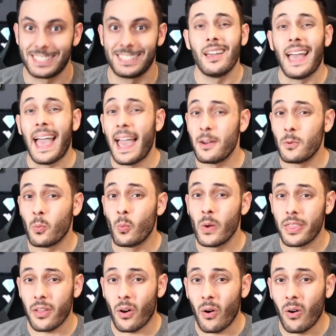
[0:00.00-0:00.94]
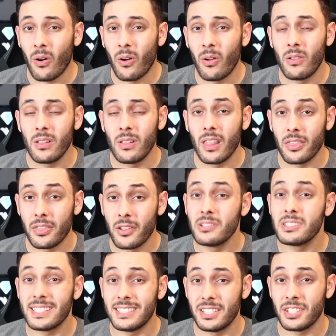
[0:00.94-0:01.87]
And with all those
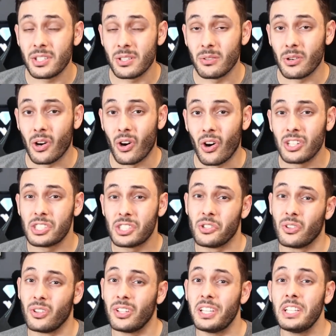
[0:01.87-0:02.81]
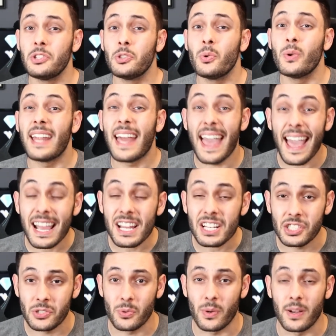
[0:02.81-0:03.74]
additional costs, you're looking to an
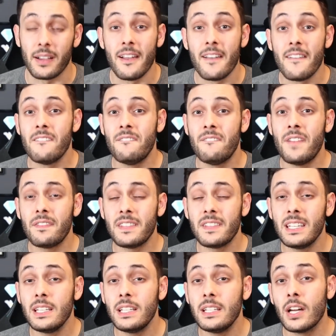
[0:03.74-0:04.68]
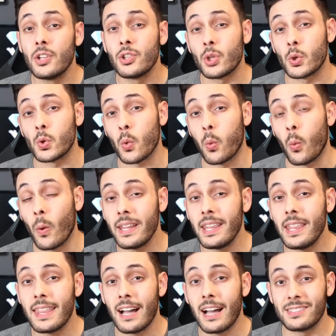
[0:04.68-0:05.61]
extra $15,000 to
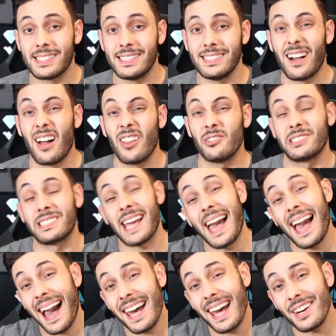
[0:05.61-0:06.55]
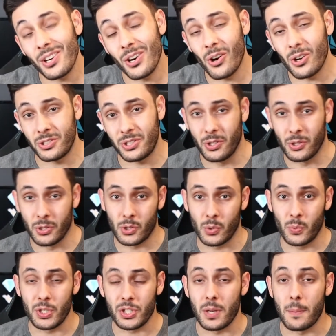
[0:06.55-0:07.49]
$20,000 added onto your
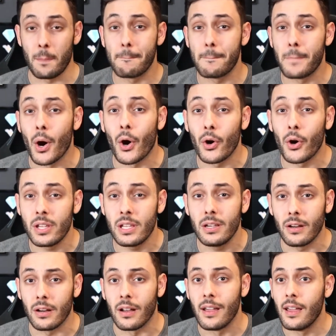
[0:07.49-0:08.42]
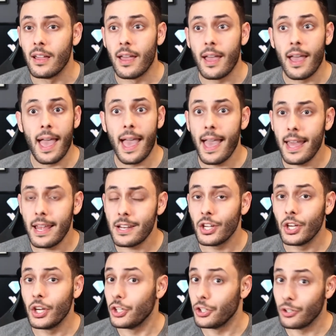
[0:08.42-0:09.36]
tuition per year. And
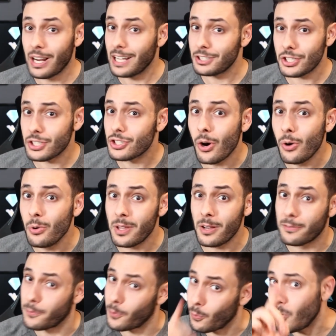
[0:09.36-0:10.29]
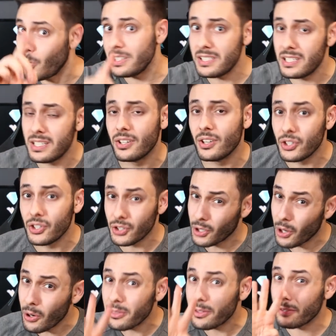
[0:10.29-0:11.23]
you're not just going there for 1 year, you're going
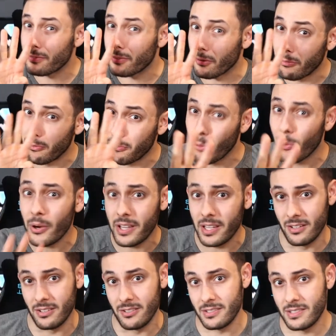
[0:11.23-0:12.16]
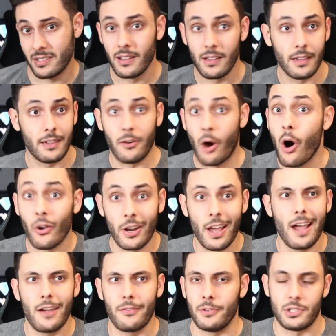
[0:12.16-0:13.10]
there for 4 years. On
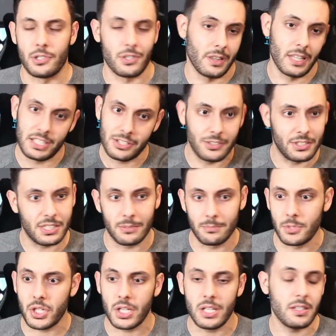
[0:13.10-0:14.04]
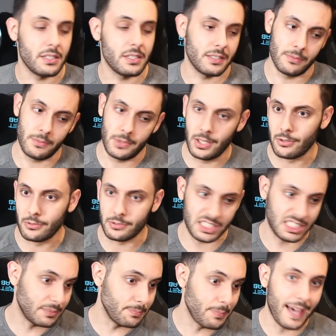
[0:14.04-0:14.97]
average, unless you're some genius,
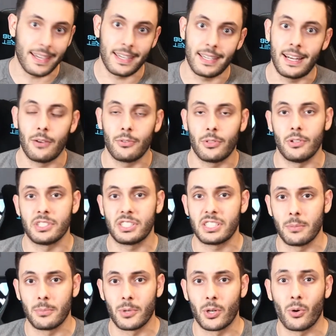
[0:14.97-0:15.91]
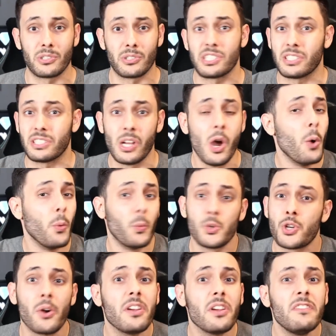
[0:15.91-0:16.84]
smacking out those summer courses, which are
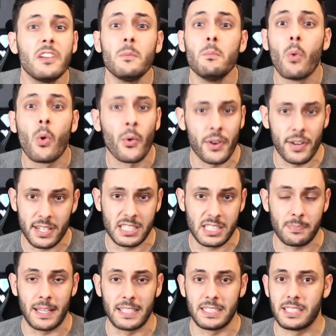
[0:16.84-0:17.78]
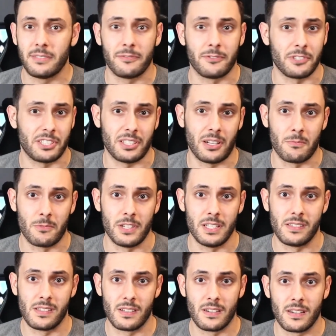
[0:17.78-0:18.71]
even more expensive for some
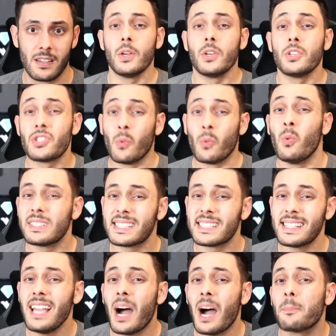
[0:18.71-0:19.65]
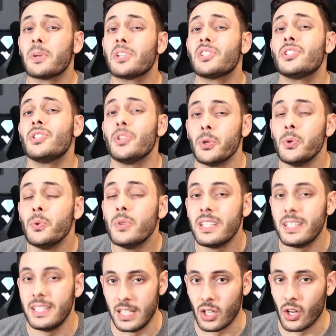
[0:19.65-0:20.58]
reason. So what's the opportunity
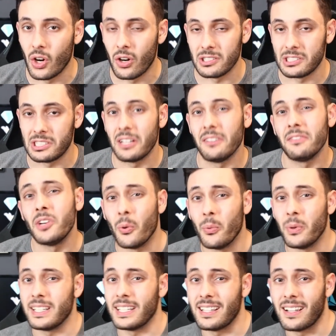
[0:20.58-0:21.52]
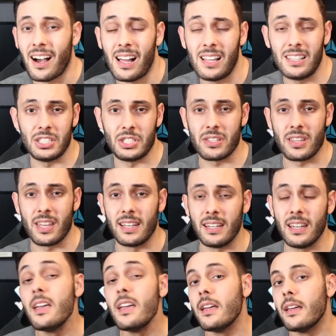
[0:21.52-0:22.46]
cost of going to college then?
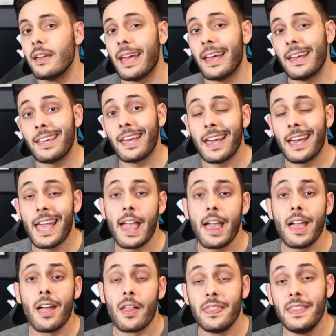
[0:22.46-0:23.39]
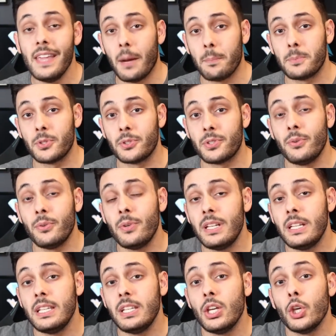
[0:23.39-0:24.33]
AKA the
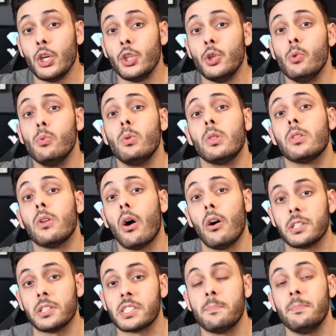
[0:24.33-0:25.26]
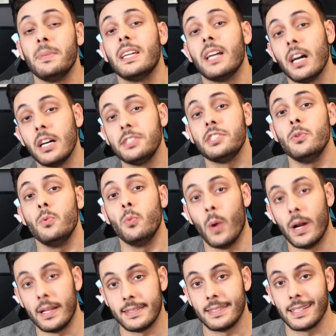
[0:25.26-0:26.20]
opportunity you lost because you went
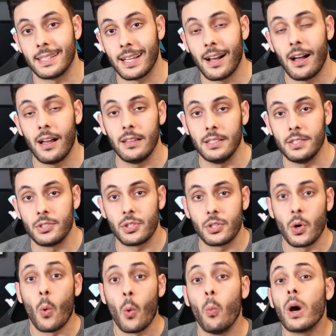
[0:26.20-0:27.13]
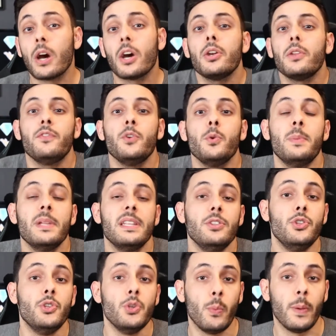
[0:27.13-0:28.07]
to college. What could have you been
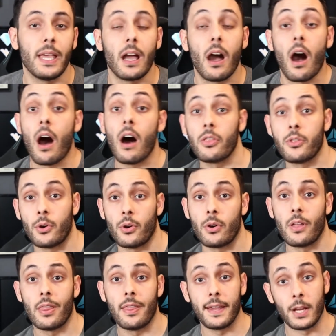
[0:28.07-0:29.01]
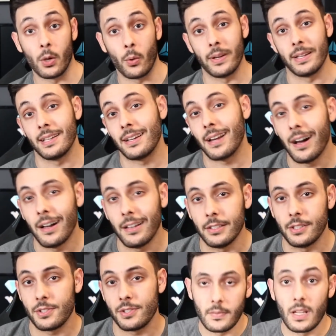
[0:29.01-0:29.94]
doing other than going to
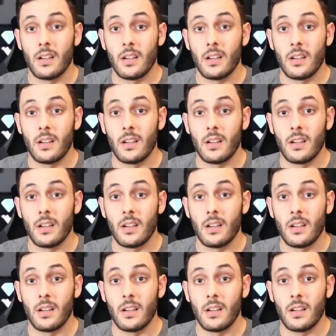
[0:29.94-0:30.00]
college?